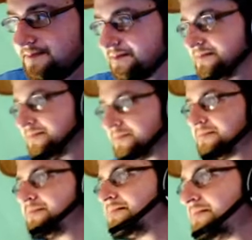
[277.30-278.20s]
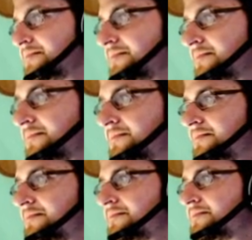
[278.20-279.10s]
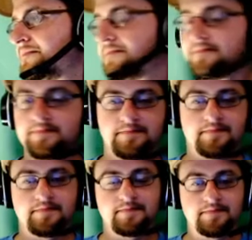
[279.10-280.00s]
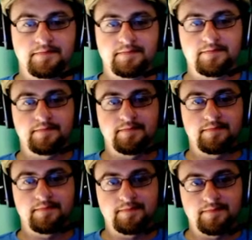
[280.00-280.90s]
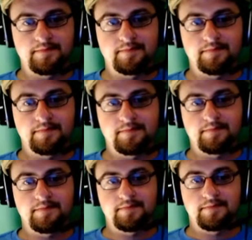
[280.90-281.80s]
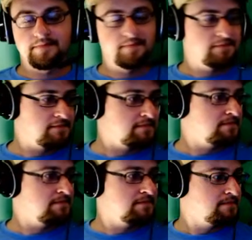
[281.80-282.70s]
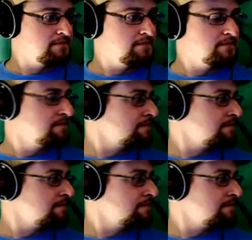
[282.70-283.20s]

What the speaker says: (no one is talking)